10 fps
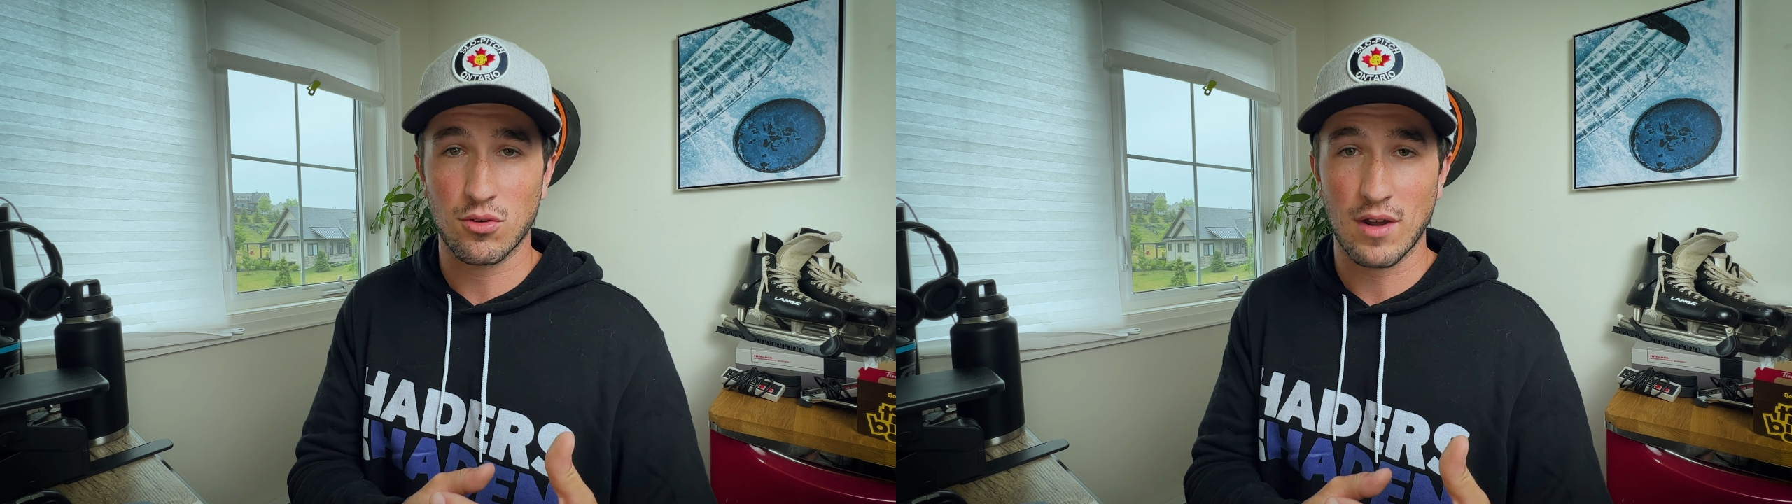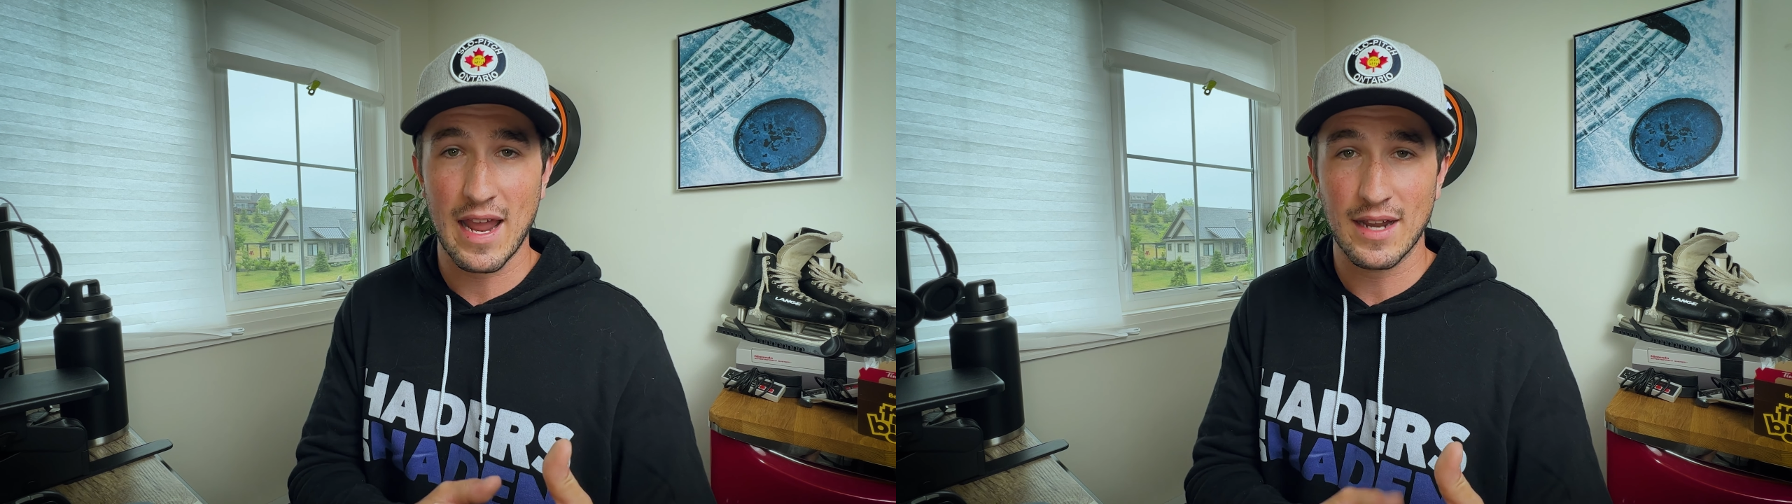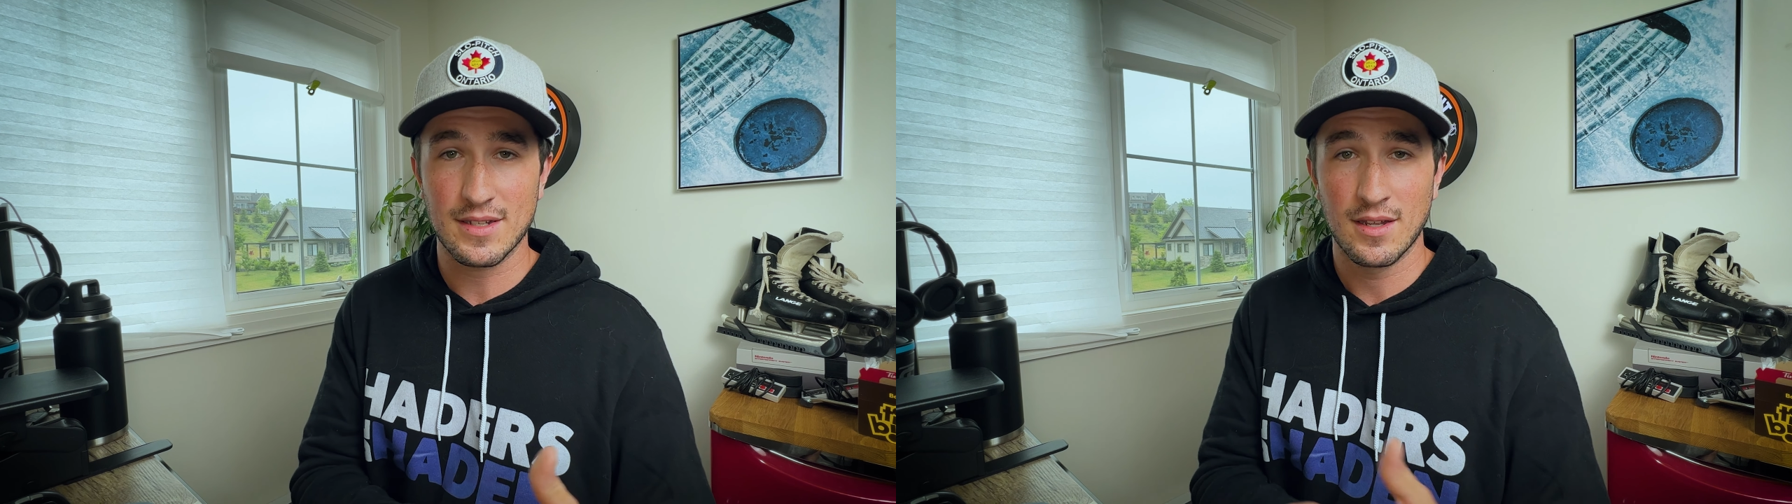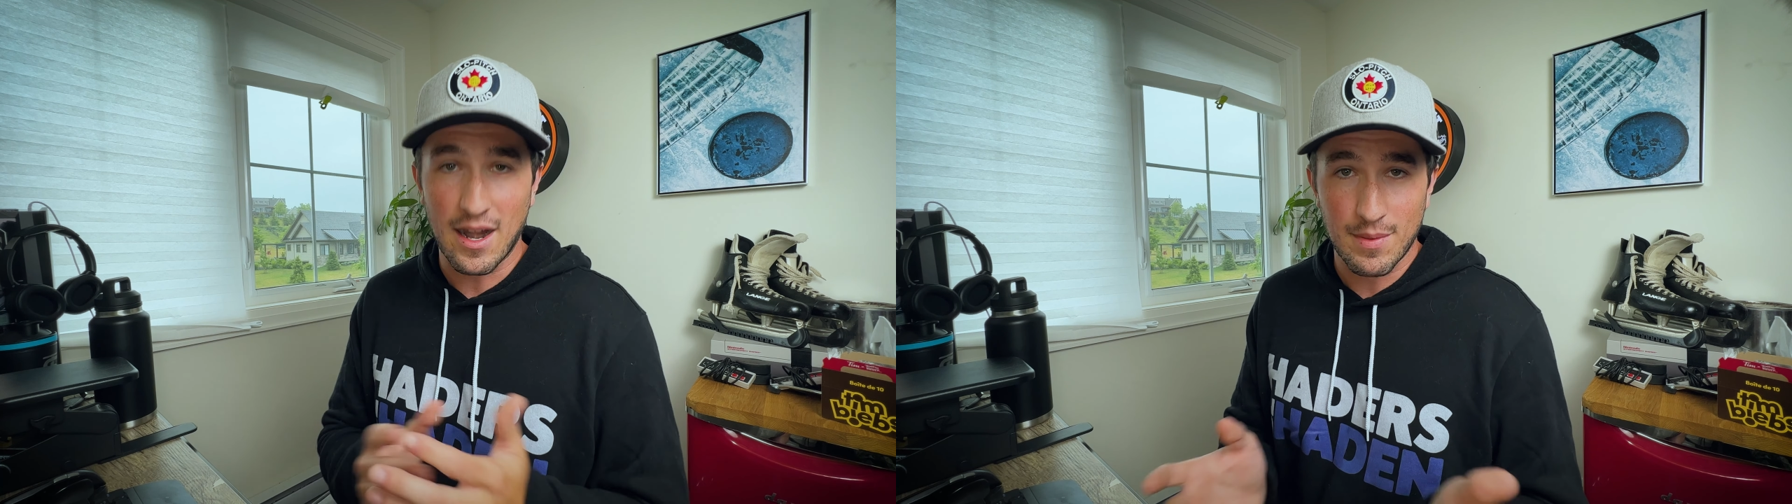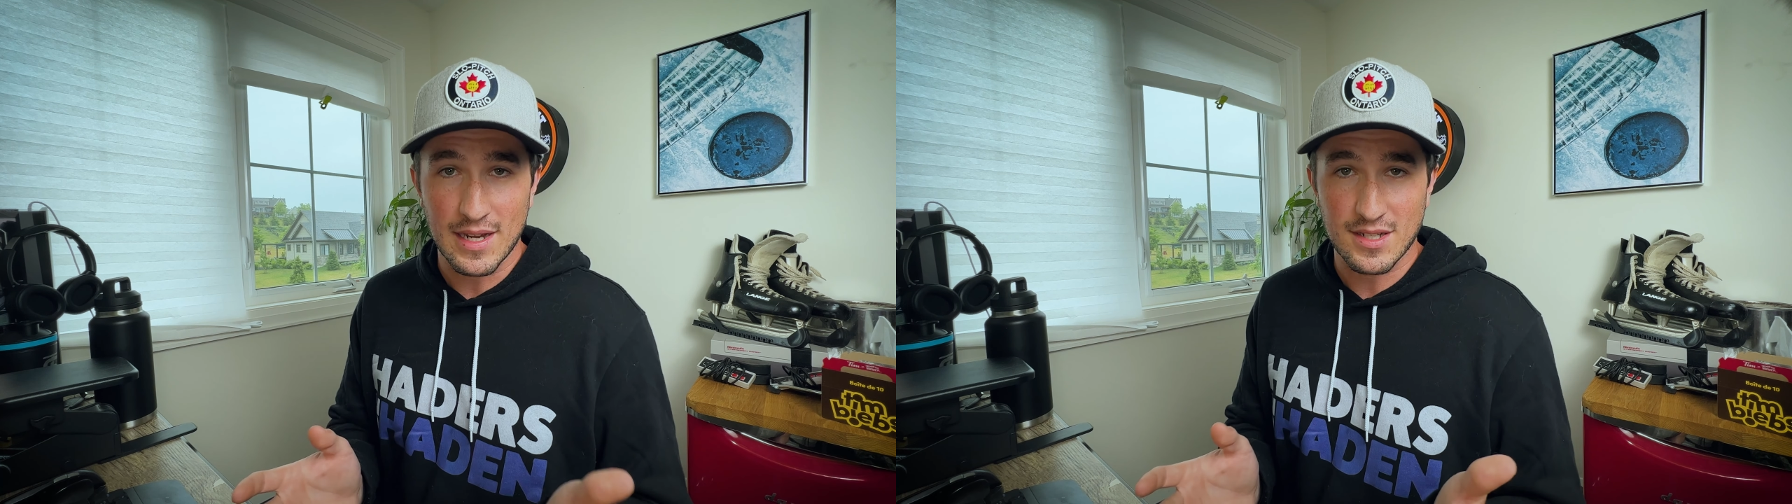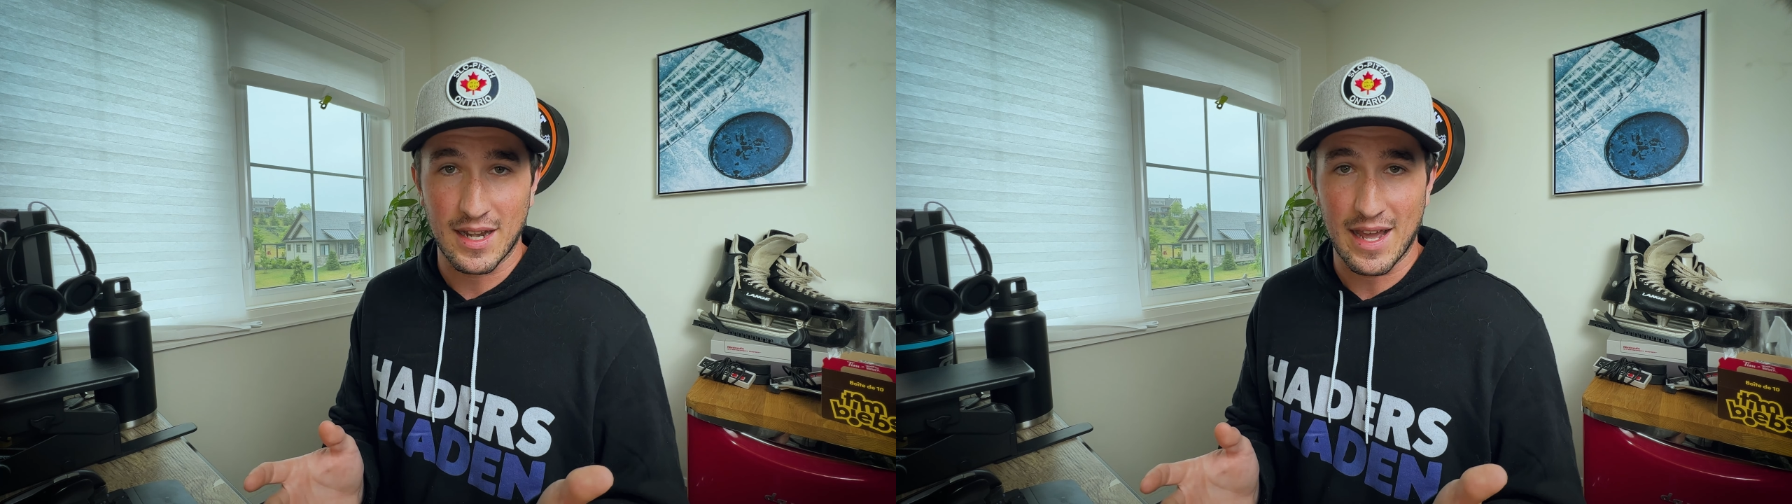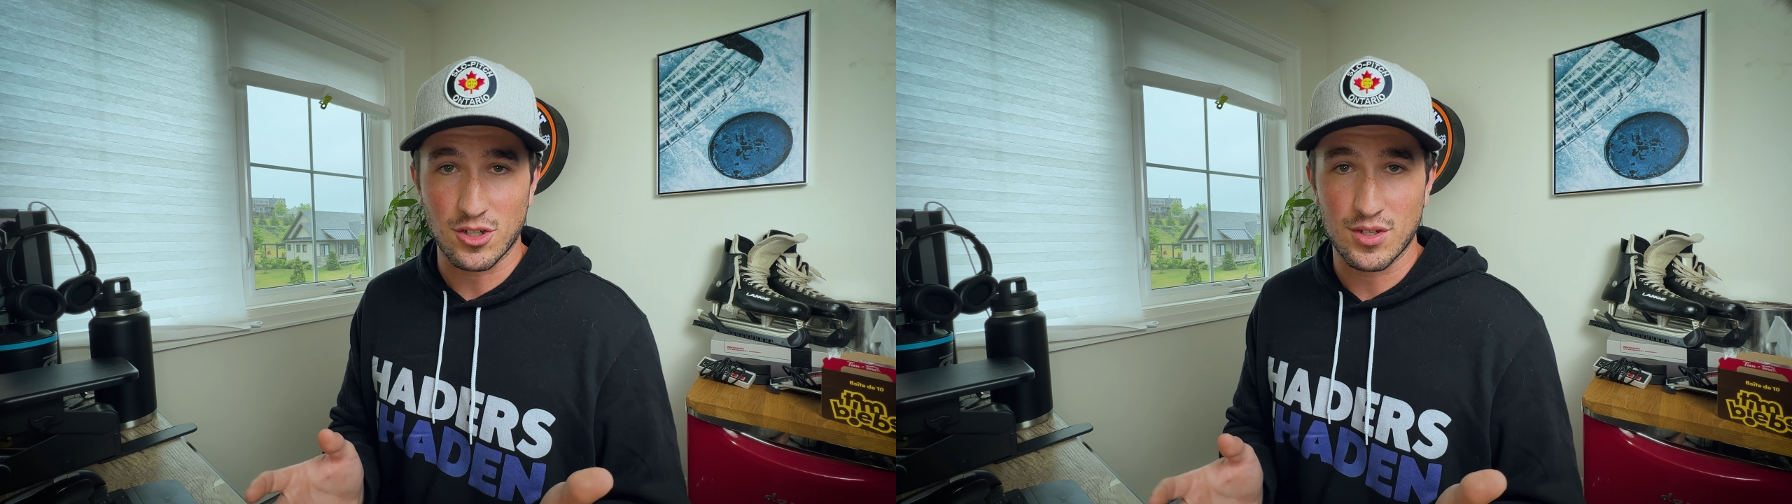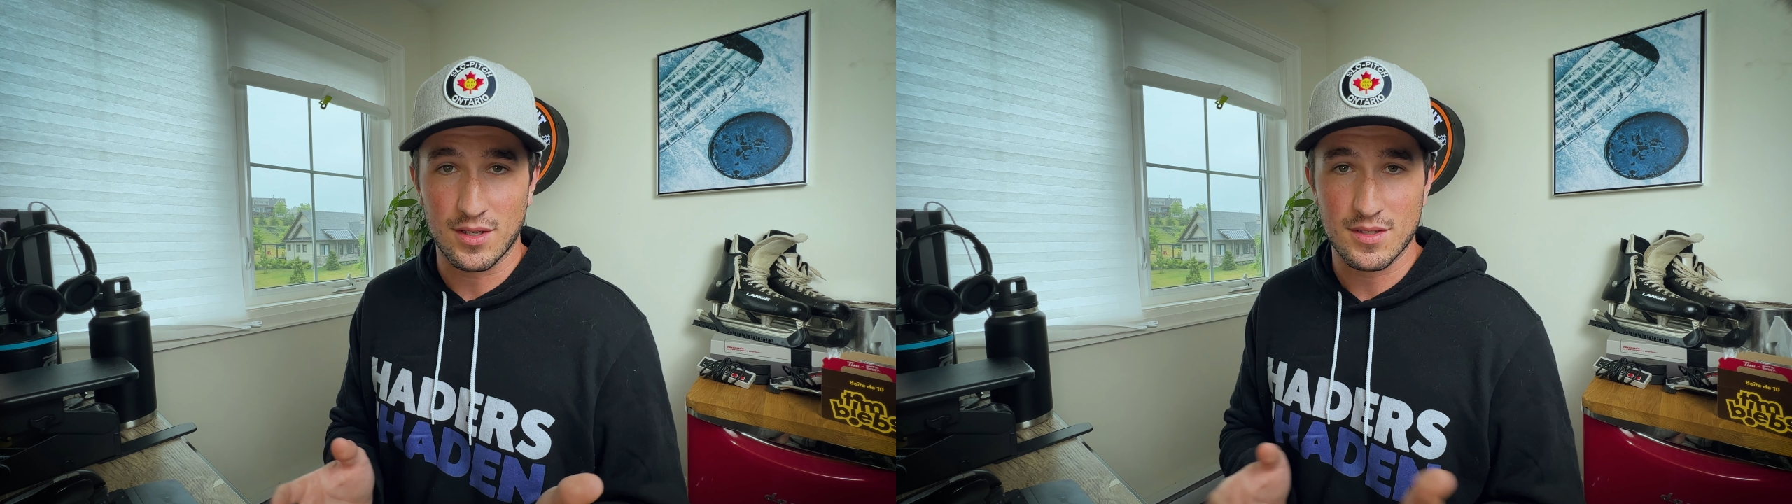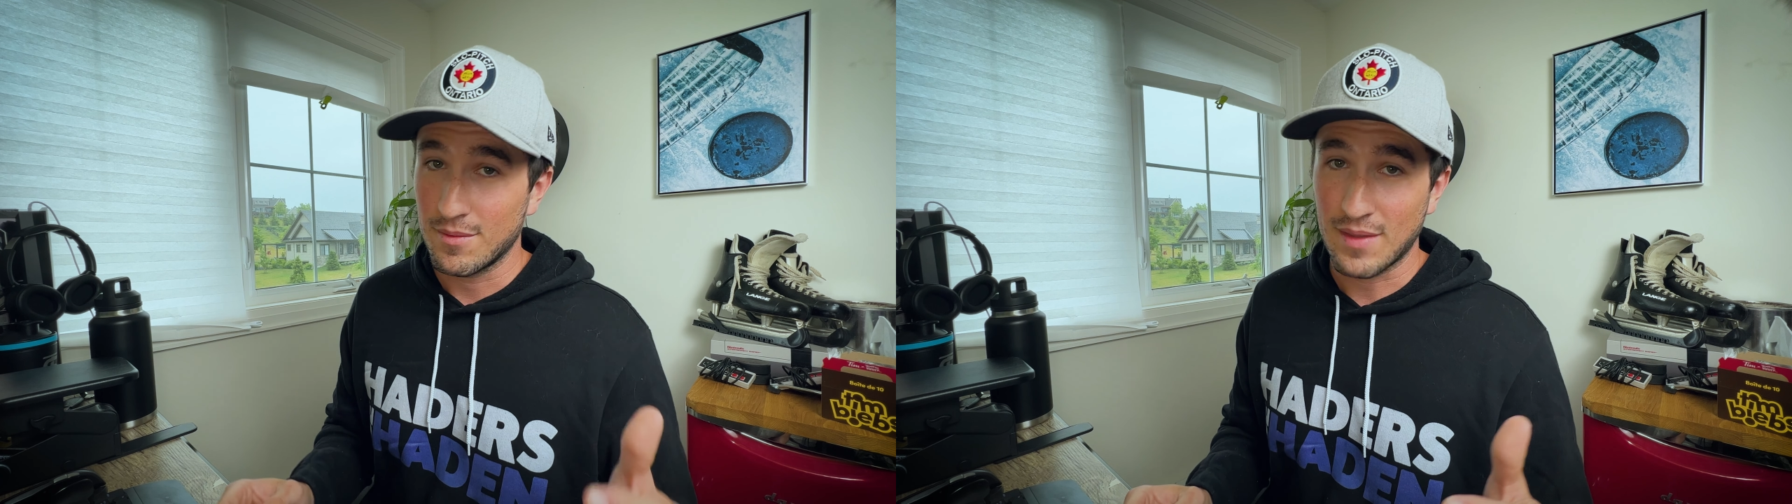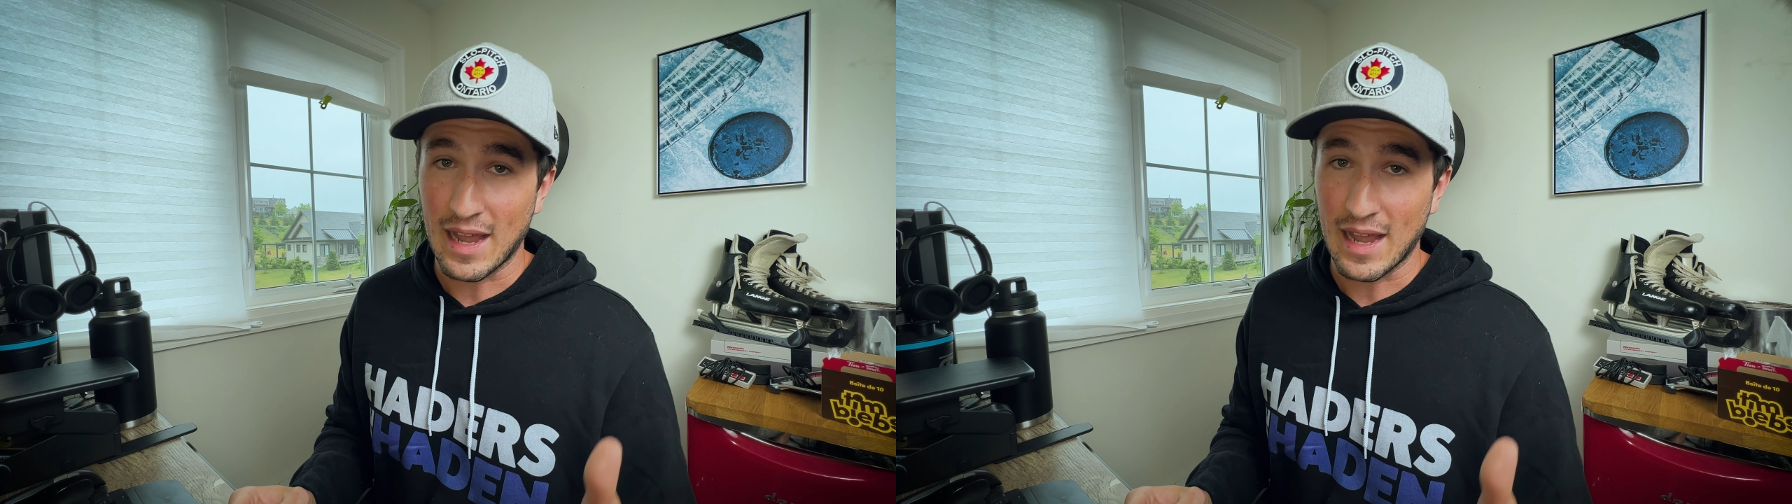create database connections.